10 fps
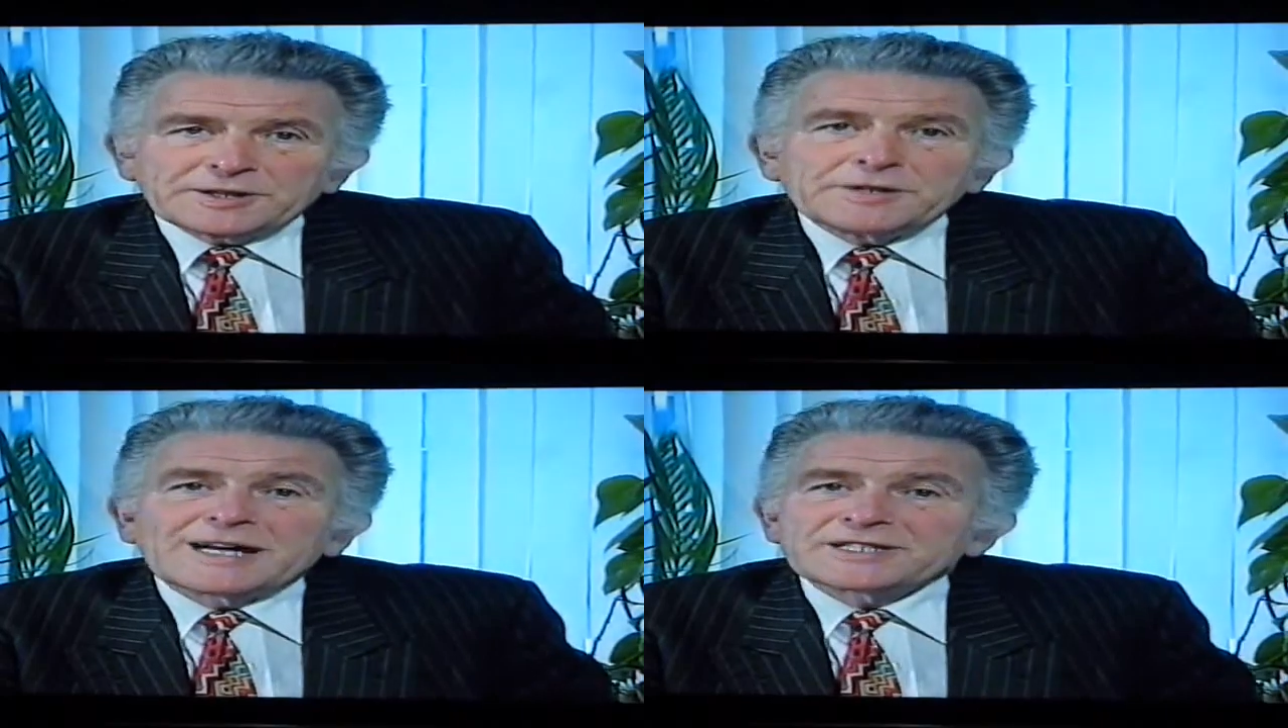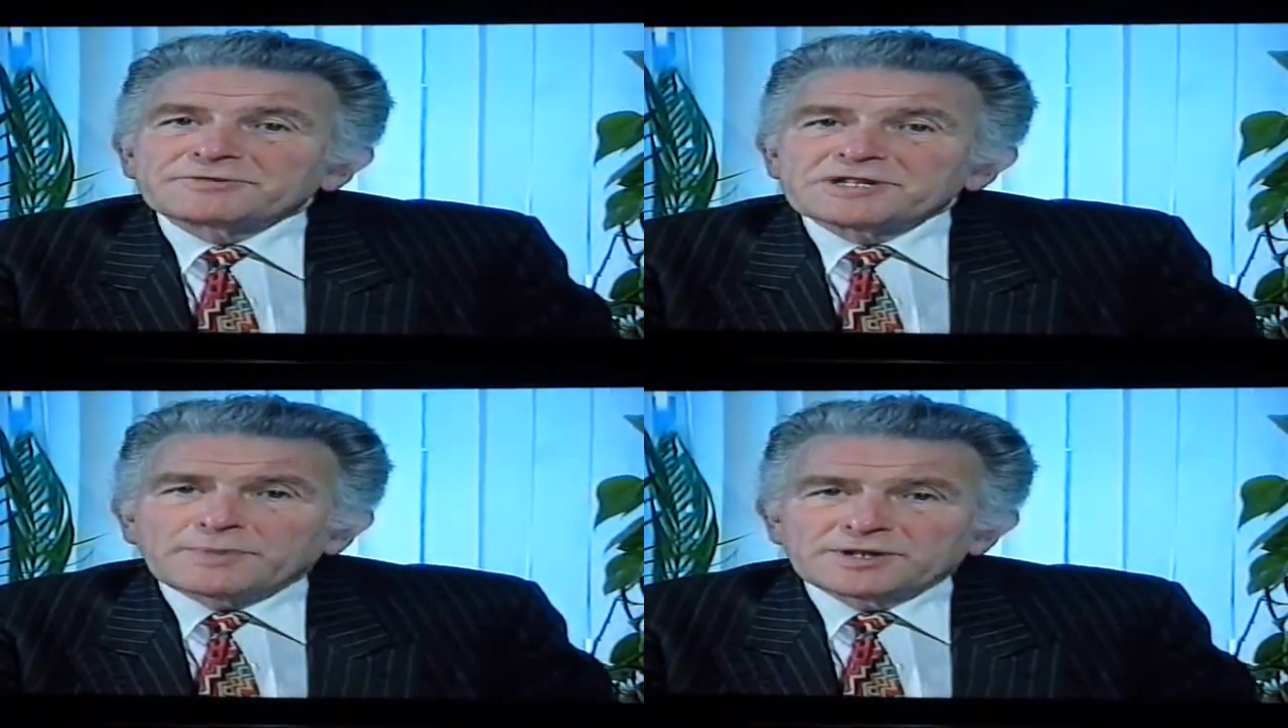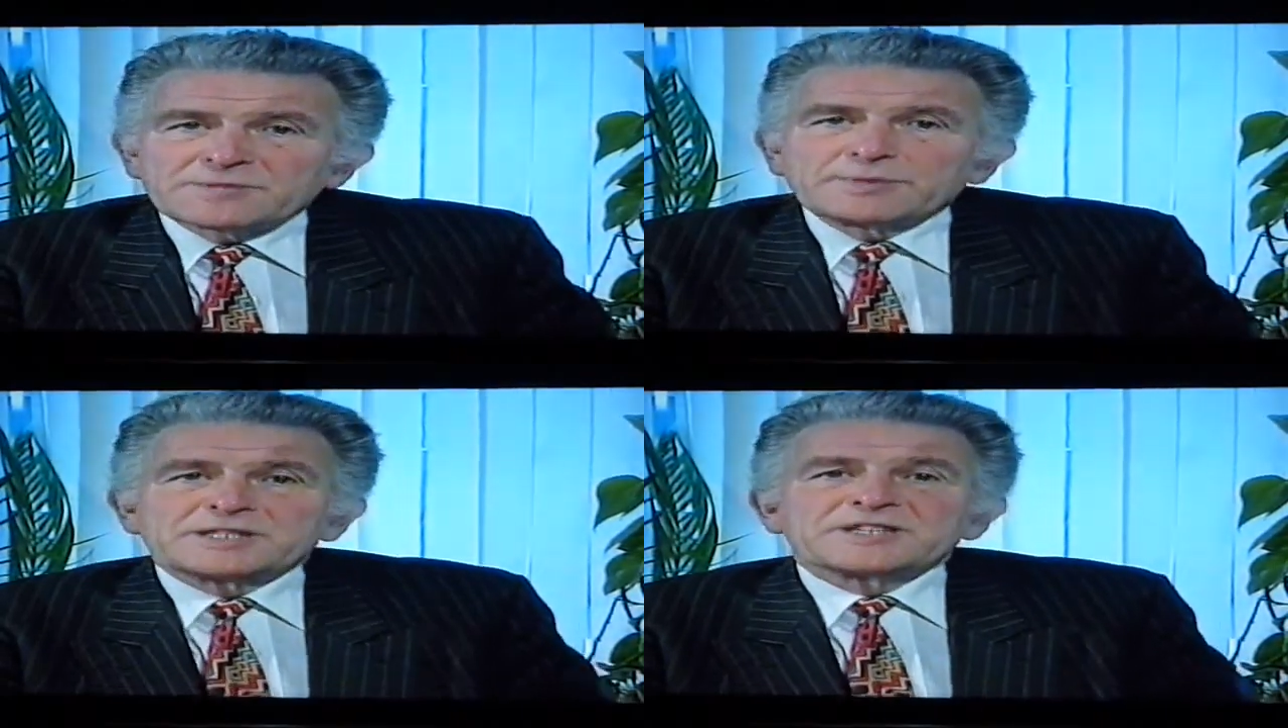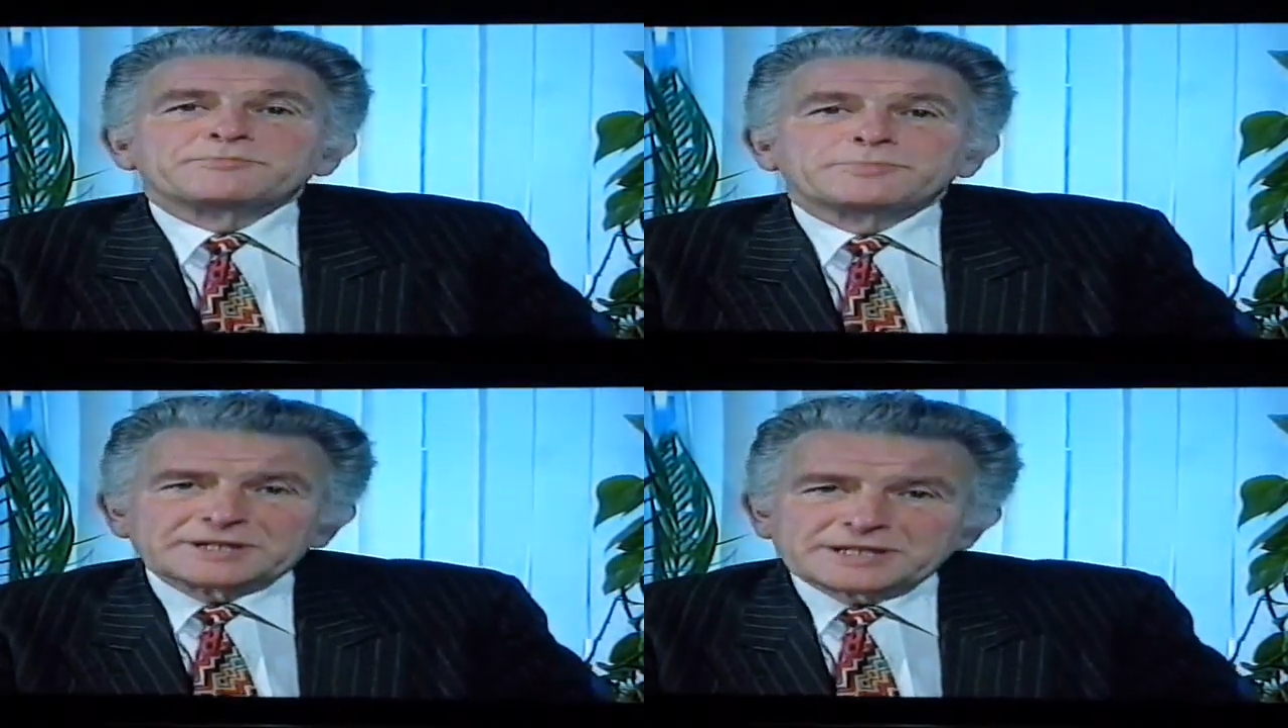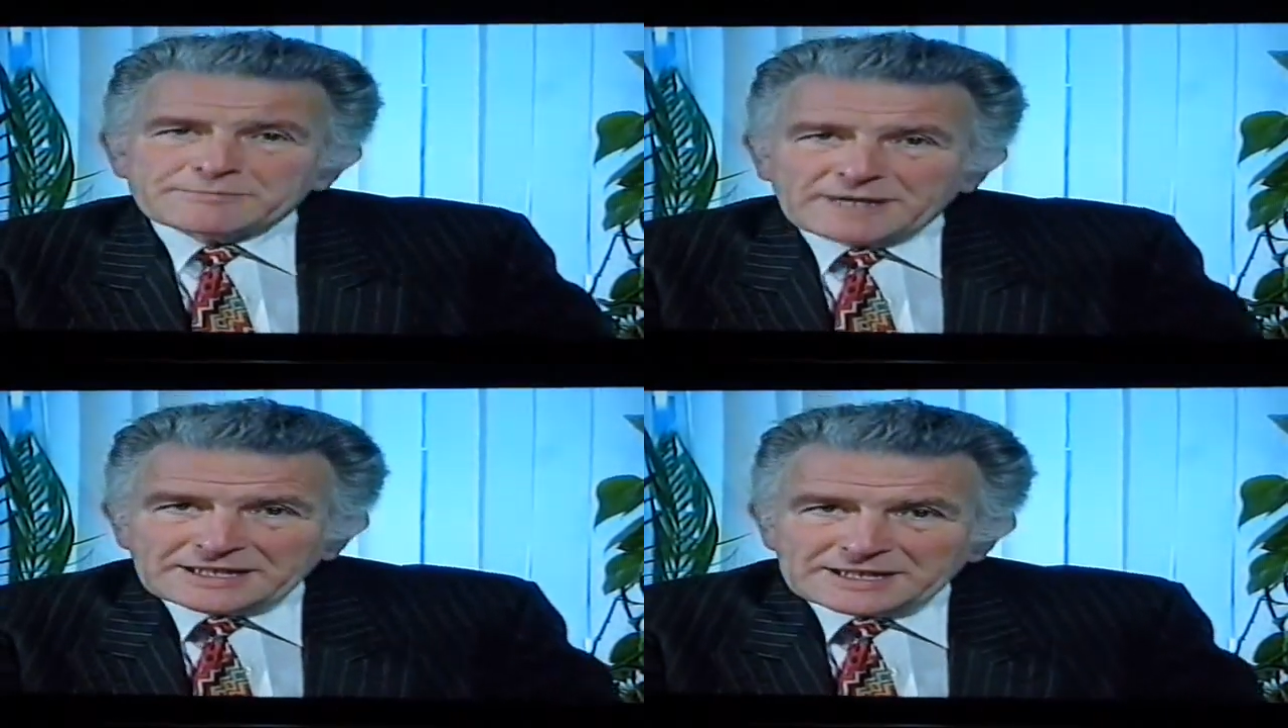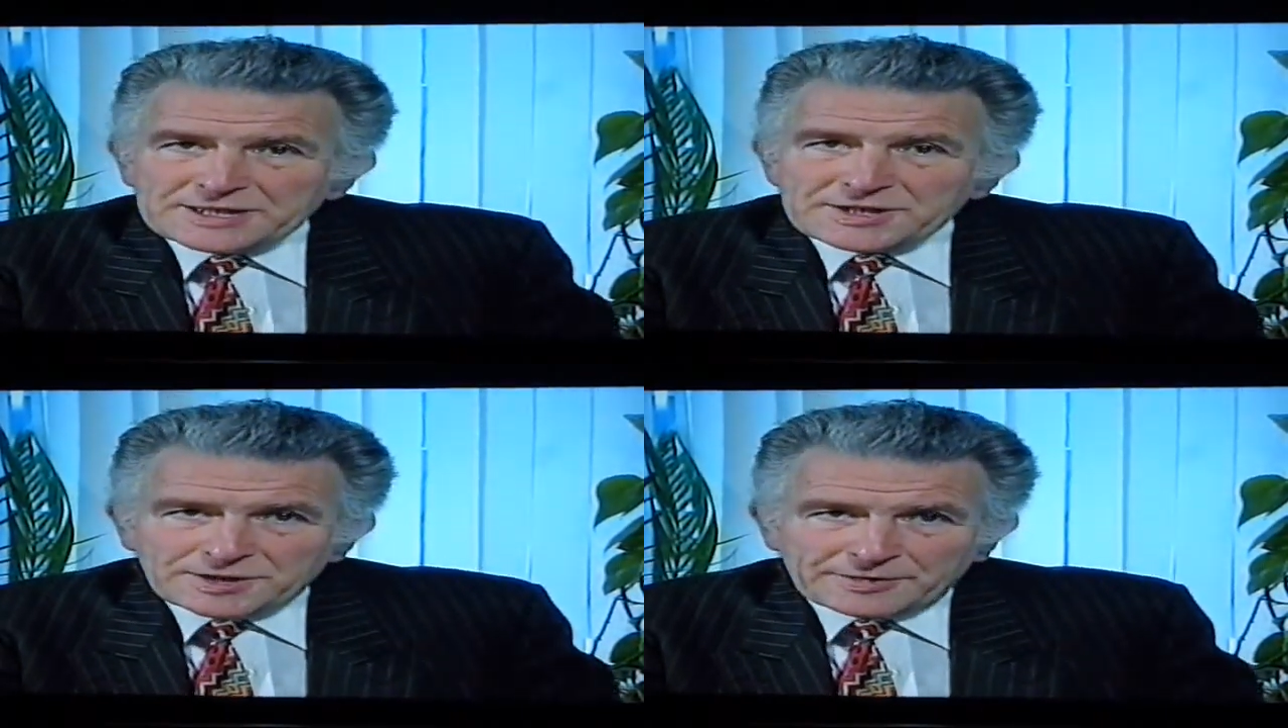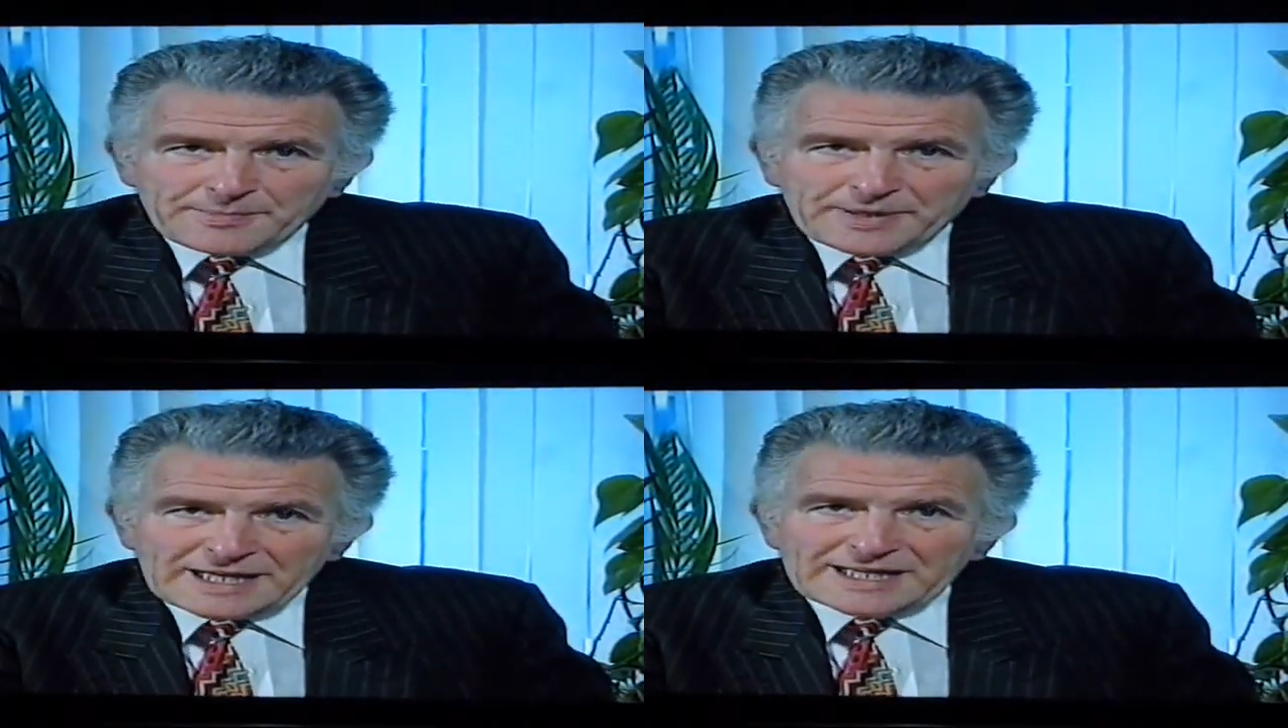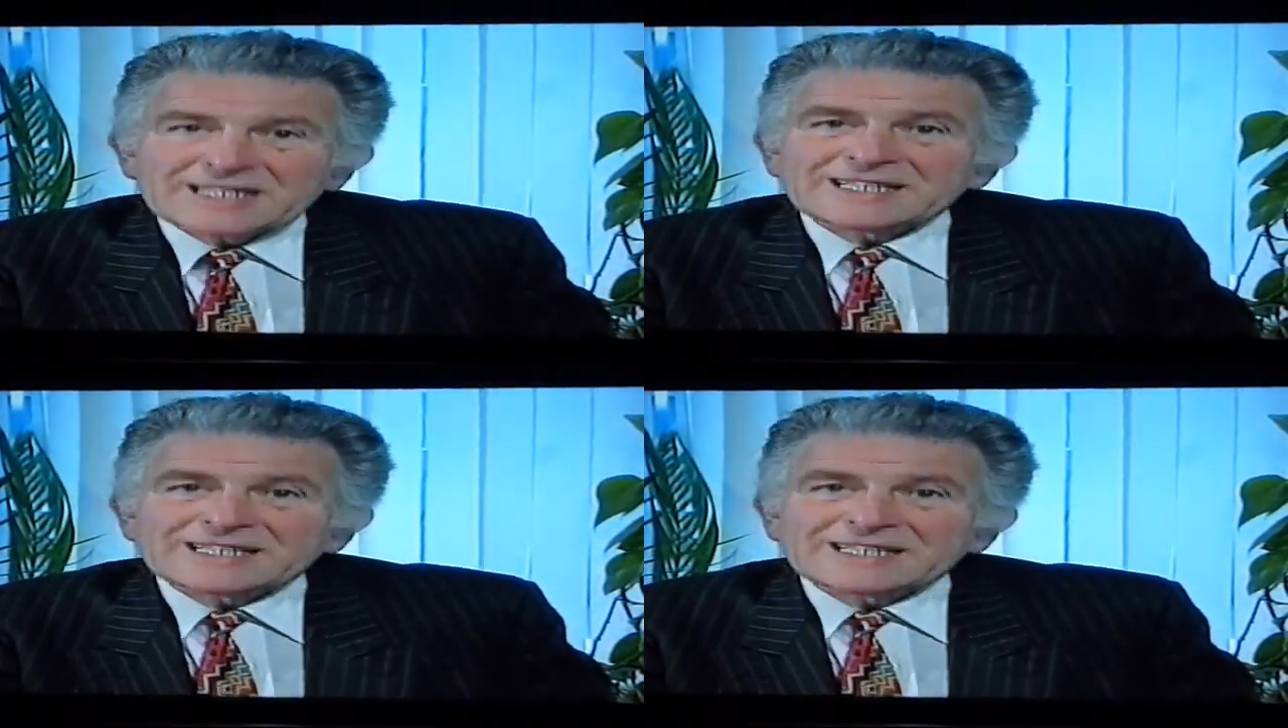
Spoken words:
who has the responsibility of building maintenance or repairs